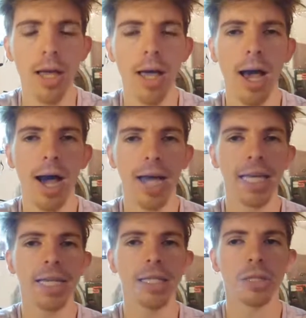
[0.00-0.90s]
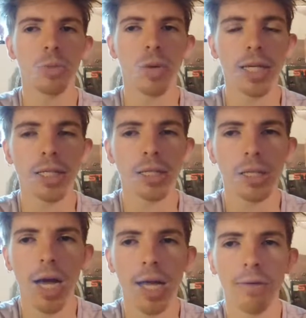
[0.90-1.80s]
uh, is, and what its
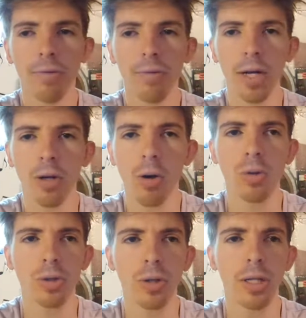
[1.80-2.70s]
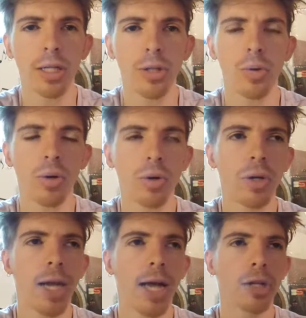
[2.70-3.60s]
kind of uh, cultural and historical
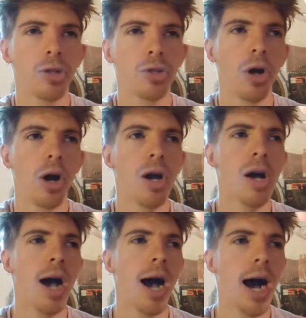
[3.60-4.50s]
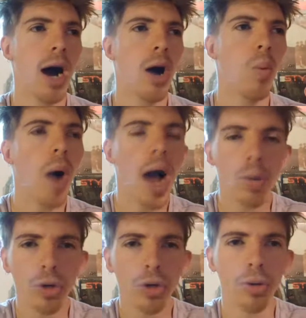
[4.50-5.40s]
connections are, uh, why
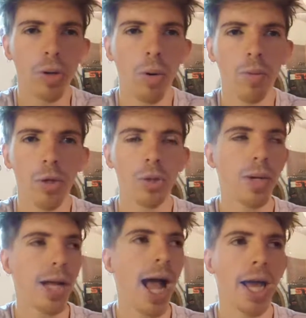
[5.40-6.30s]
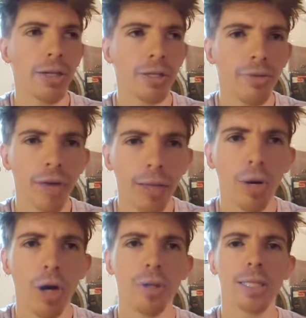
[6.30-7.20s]
we're doing what we're doing, how to develop
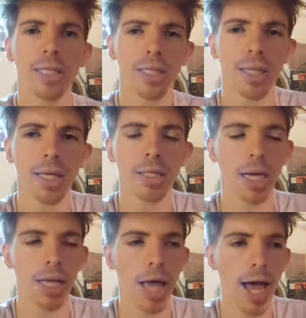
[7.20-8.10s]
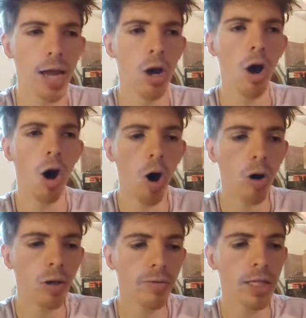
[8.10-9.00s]
currencies, things like that.
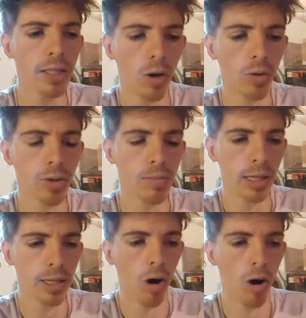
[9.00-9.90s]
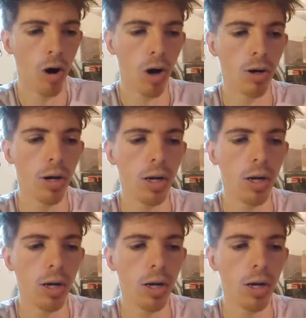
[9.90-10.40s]
All of these ultimately are